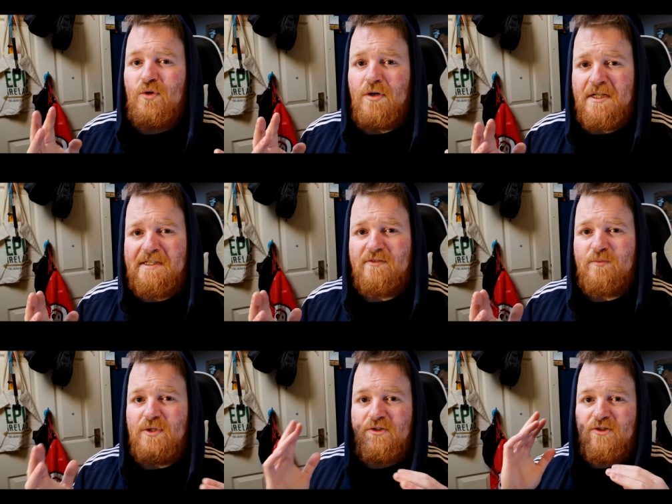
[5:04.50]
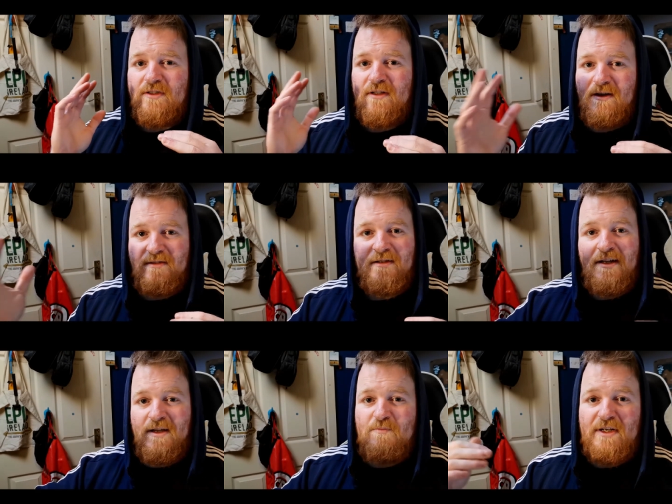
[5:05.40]
more lives by just not
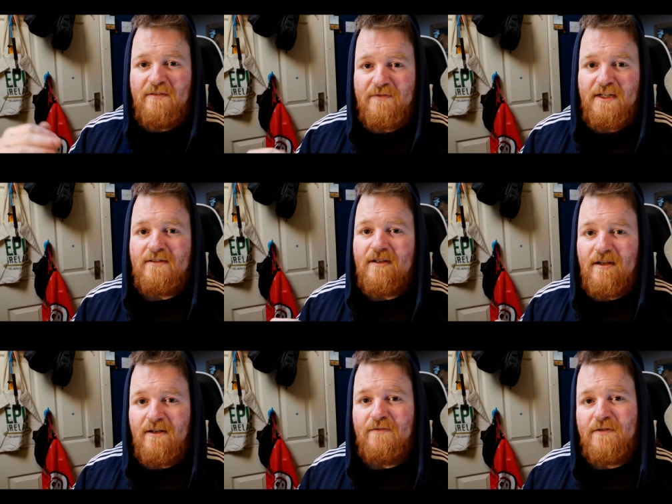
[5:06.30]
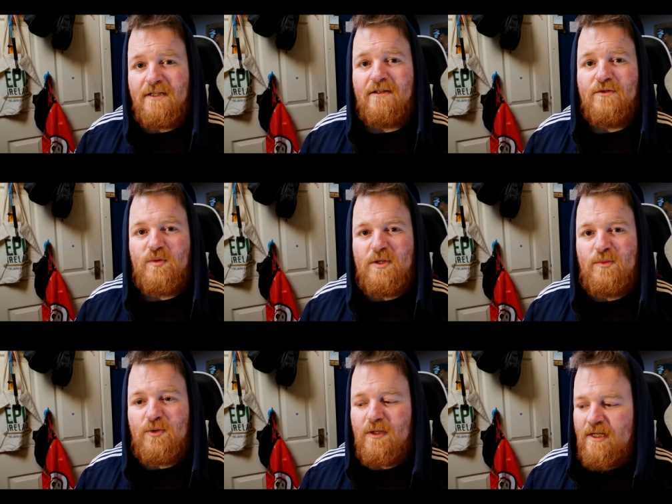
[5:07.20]
being infected and not infecting those
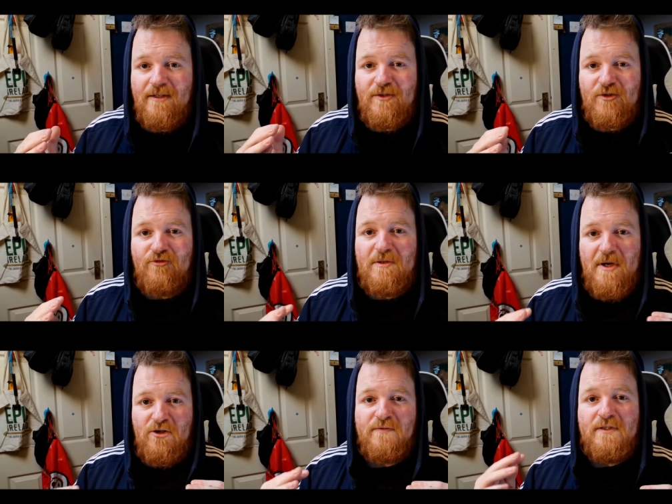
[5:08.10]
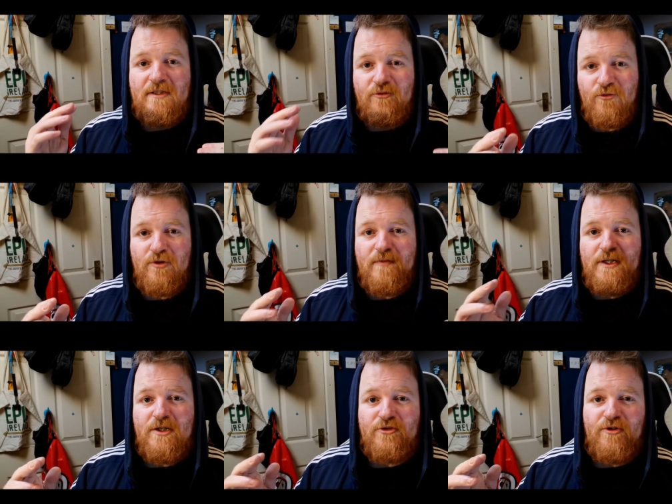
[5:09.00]
people. And it doesn't really matter if it's the
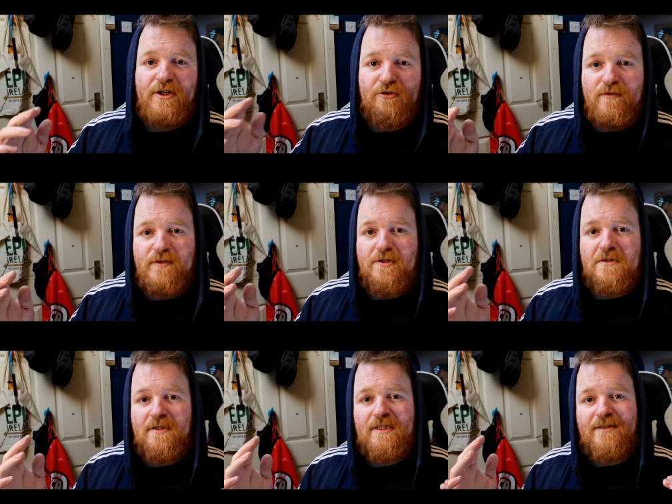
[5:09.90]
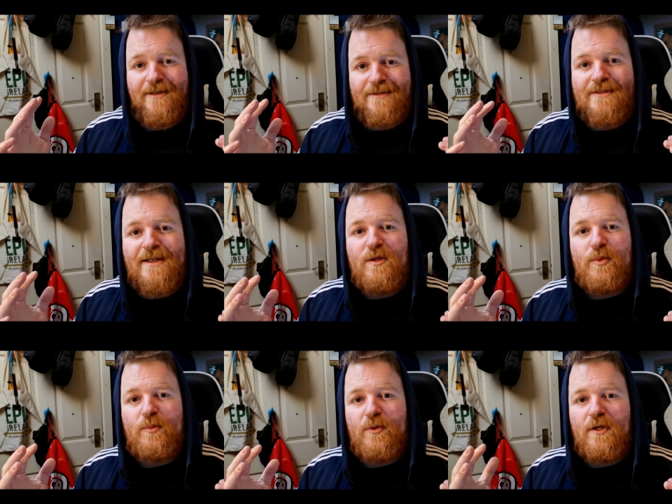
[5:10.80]
coronavirus or any other virus, these things kill
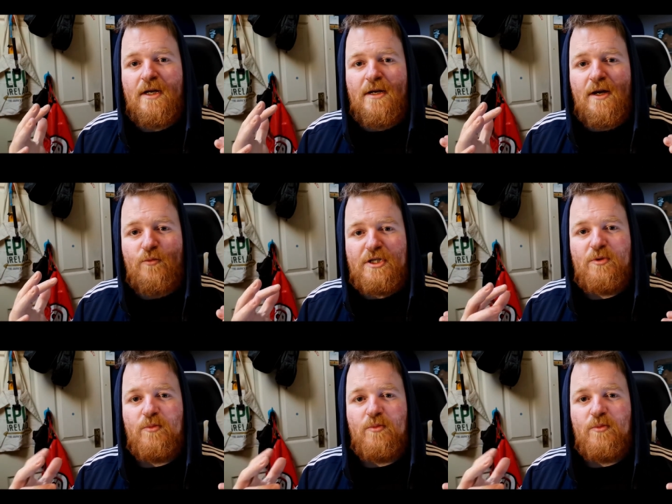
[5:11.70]
people, and we should be